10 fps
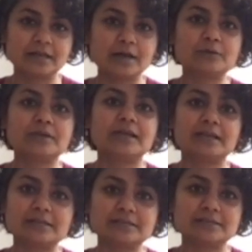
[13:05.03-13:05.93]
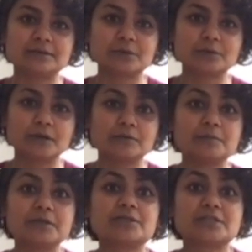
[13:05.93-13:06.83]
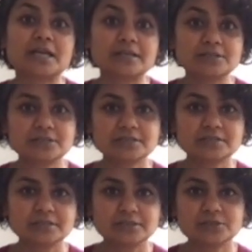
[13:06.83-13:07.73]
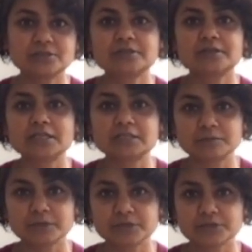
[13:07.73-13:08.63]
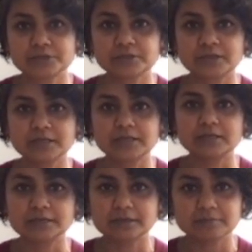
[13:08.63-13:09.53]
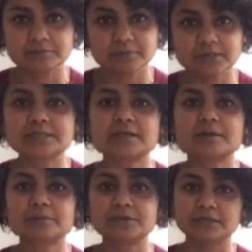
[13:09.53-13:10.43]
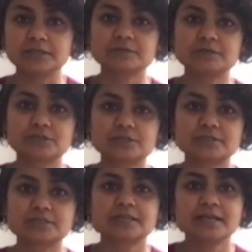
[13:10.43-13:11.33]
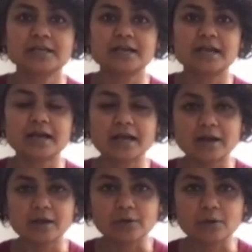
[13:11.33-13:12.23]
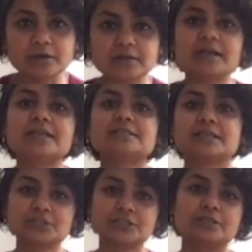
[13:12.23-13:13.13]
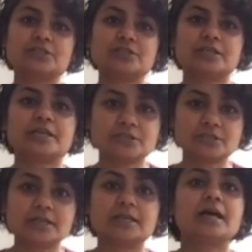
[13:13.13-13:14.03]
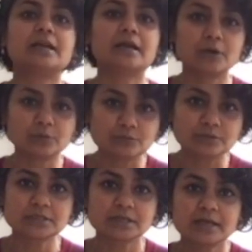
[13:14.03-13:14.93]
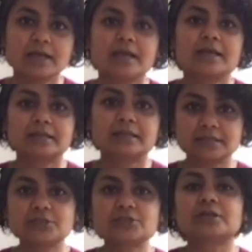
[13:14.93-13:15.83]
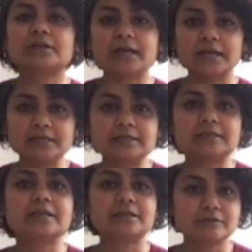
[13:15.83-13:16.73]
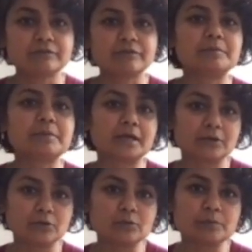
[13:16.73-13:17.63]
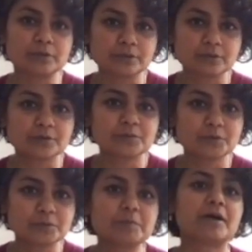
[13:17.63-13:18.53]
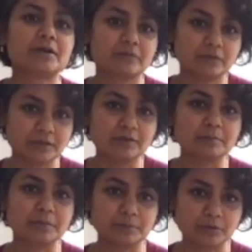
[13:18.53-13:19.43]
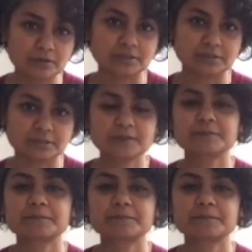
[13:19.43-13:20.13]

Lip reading: outlines one of the bigger challenges in digital transformation in these companies, which is an organizational change that allows such an iterative feedback loop to be part of your development process.